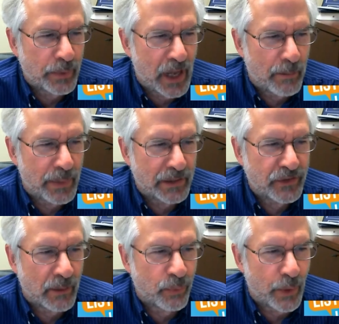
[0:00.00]
up at
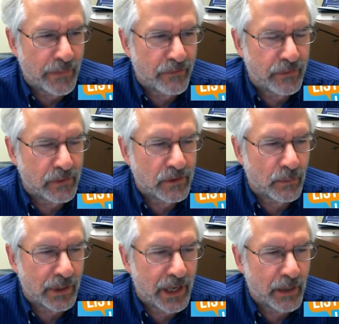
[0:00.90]
some point in the future.
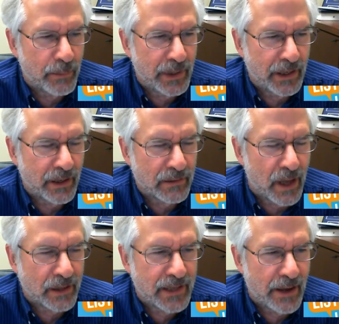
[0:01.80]
We can't be uh,
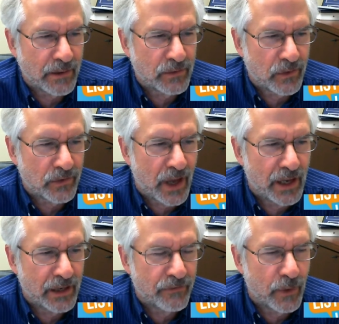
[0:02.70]
locked down in
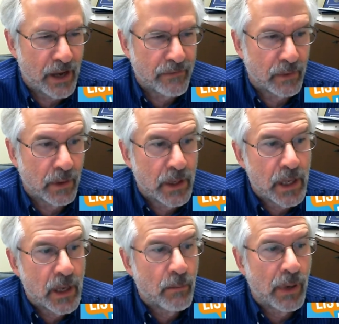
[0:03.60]
society forever,
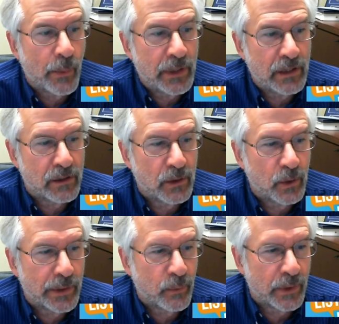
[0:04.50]
but we need to do
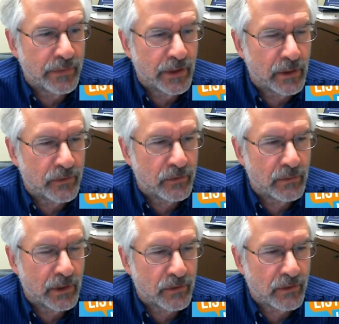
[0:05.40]
it when there's
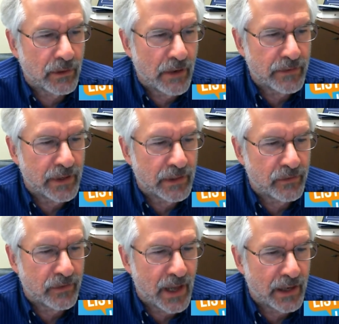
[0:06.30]
there's clear
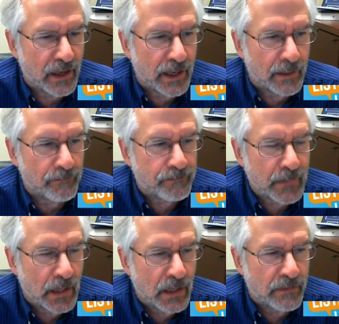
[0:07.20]
evidence that um,
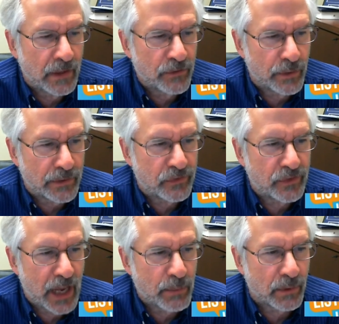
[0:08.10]
things are at a
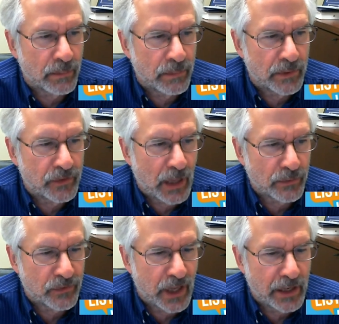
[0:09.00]
stable stable
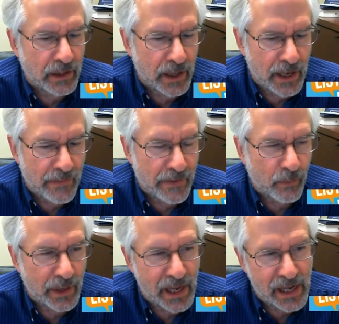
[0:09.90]
state and that
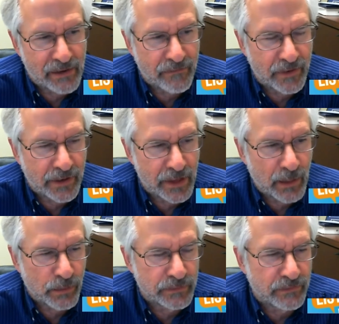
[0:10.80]
we have uh, the
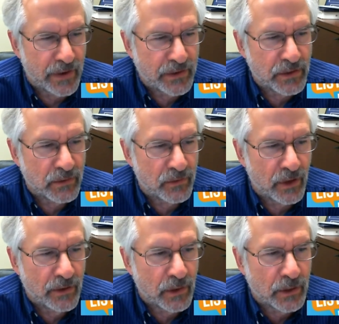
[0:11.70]
number of infections
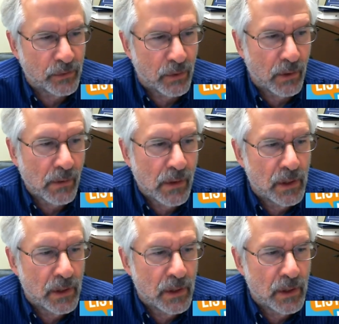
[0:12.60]
under control.